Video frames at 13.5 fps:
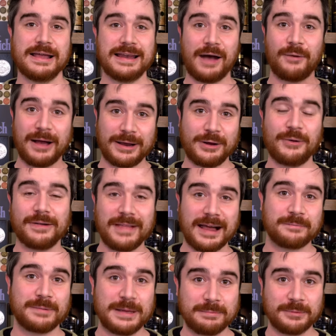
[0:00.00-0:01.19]
Now, I know a lot
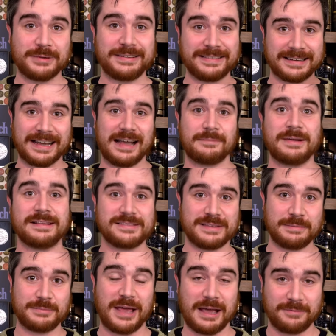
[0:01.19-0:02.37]
of people in the comments
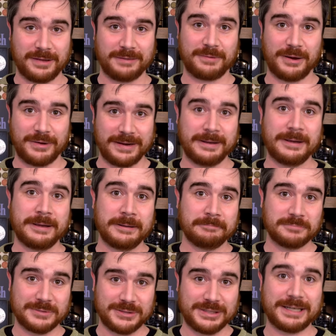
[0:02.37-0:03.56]
seem to have a very
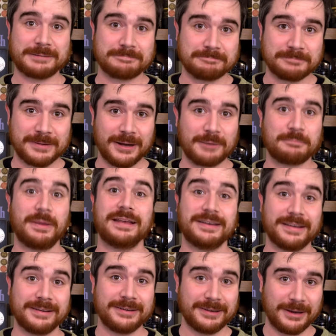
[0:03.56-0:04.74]
dim
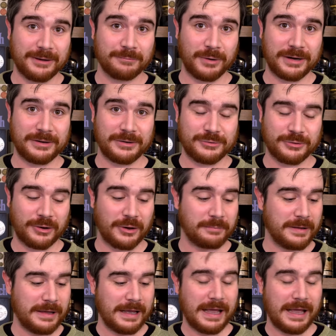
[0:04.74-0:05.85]
opinion of Brendan Schaub,